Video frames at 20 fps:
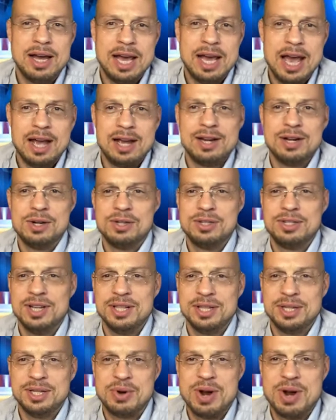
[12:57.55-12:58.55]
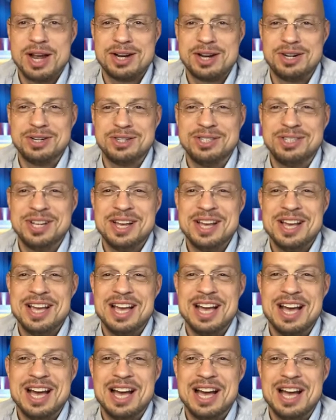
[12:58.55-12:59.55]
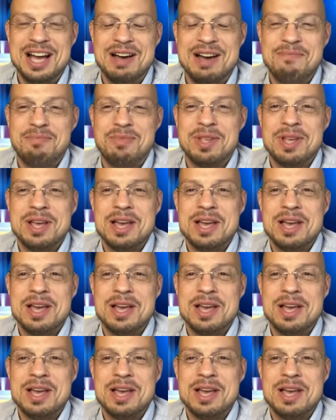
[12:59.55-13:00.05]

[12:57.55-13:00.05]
hackers and crackers uh,